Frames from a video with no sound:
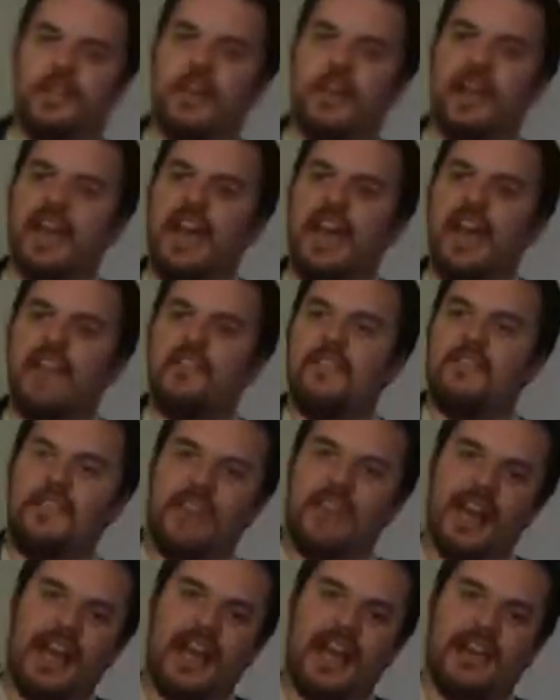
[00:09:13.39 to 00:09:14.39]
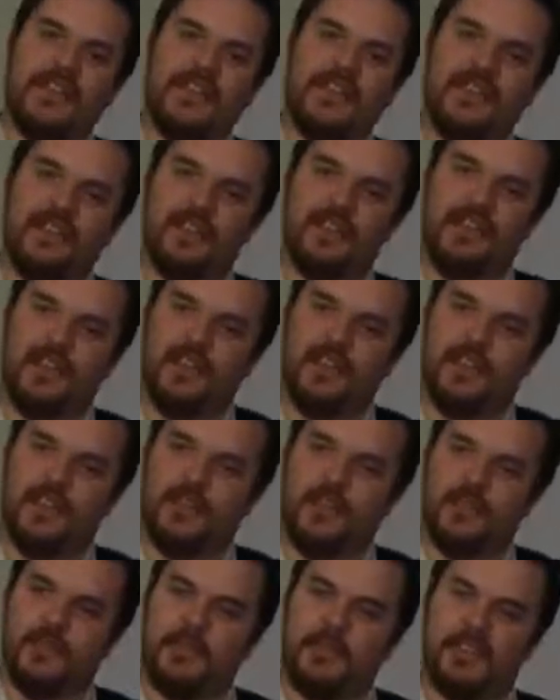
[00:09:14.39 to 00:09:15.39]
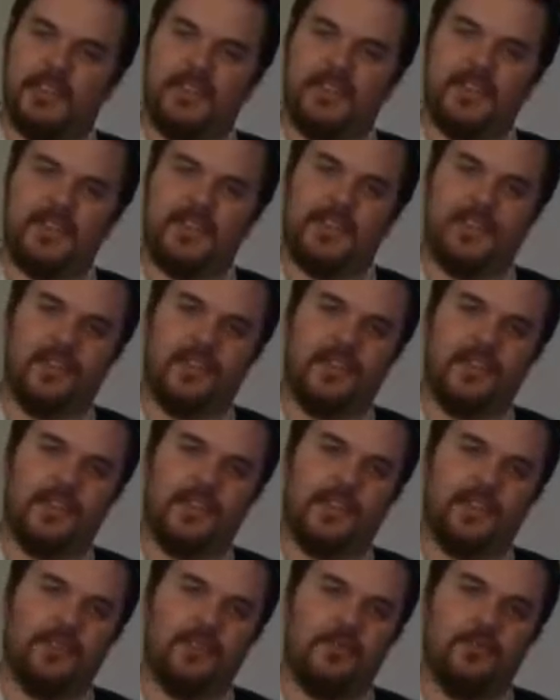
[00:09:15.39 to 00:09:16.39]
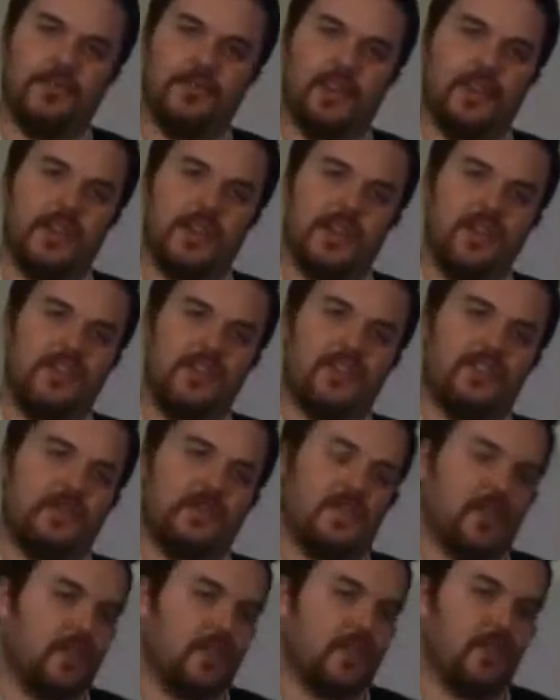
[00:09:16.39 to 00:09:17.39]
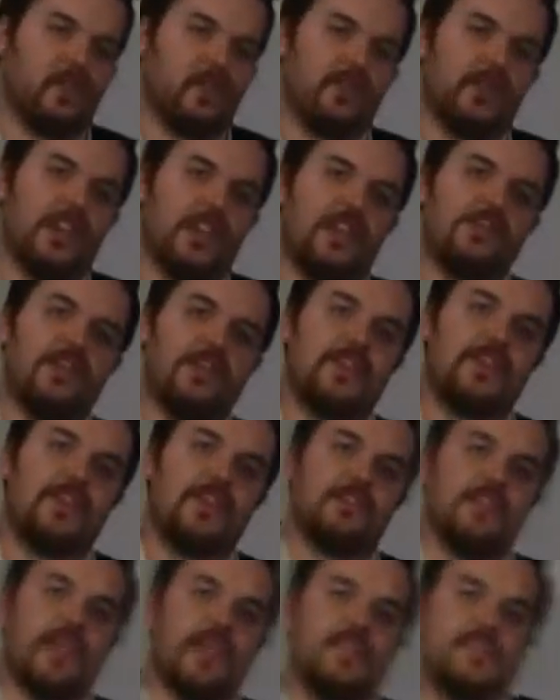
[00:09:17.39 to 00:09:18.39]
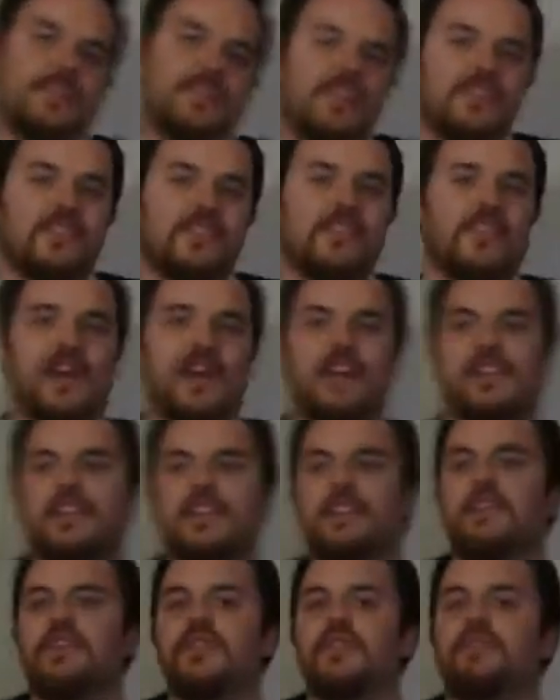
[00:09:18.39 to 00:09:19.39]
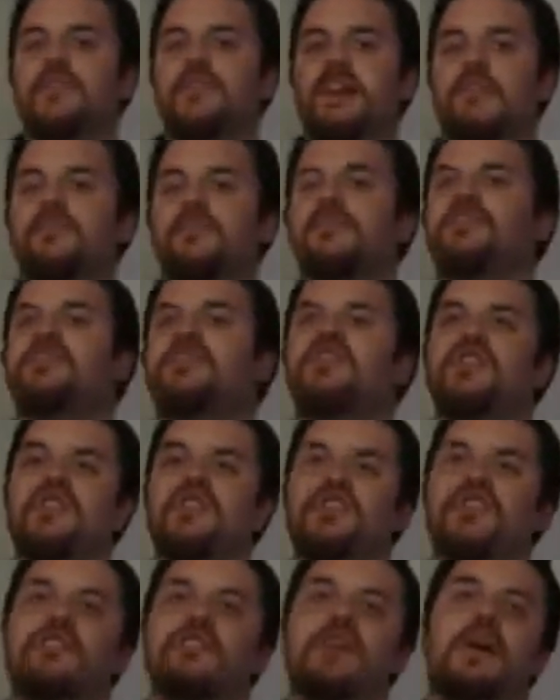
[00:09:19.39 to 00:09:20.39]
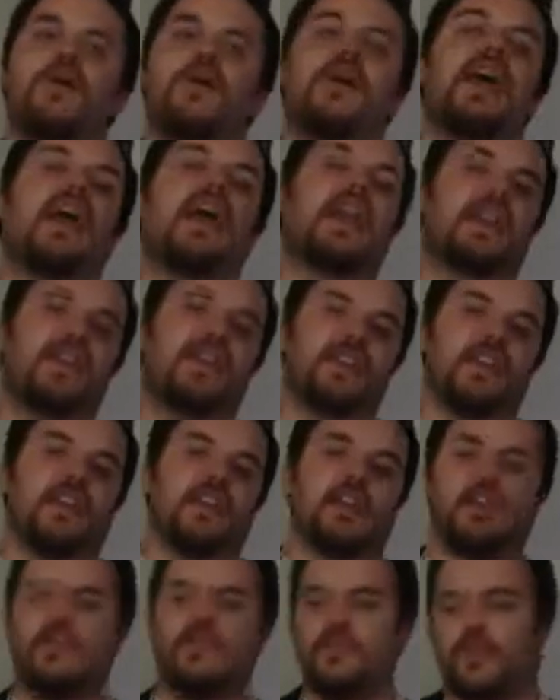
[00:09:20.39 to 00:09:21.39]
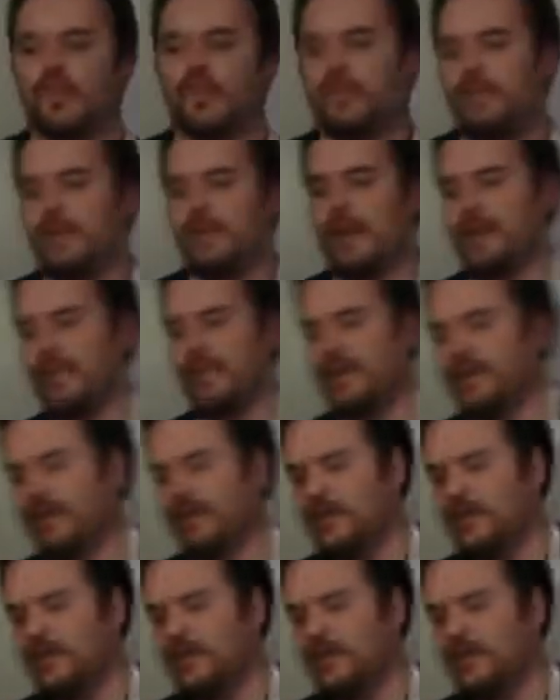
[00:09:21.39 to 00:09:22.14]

I have that because, like I said earlier, one of the things that's great about Dead Rising is the fact that you can pick up just about anything and use it as a weapon.